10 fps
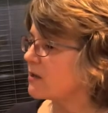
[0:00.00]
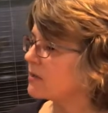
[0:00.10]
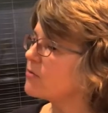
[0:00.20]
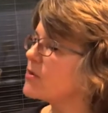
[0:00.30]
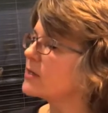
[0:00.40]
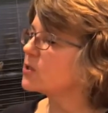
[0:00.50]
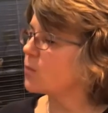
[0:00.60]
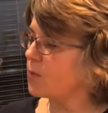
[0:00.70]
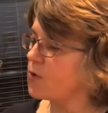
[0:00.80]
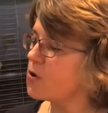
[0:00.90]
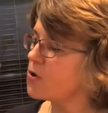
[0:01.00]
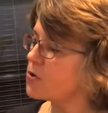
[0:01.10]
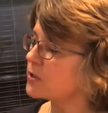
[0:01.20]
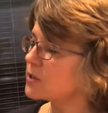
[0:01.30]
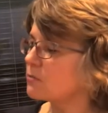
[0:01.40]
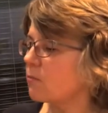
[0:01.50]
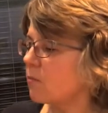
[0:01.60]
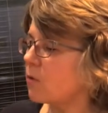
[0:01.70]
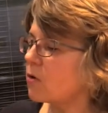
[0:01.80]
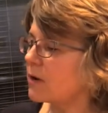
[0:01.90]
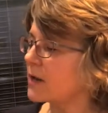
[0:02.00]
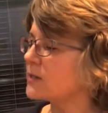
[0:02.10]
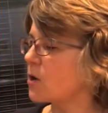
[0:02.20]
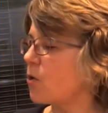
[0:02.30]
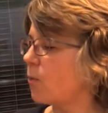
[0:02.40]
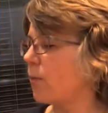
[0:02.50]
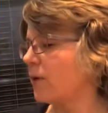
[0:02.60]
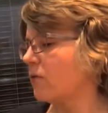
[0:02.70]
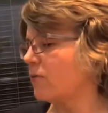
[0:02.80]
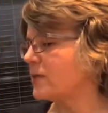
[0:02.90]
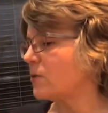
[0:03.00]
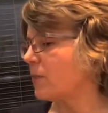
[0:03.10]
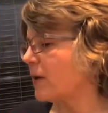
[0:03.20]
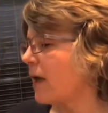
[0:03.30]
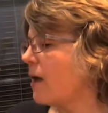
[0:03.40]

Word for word: that this was more or less open or visible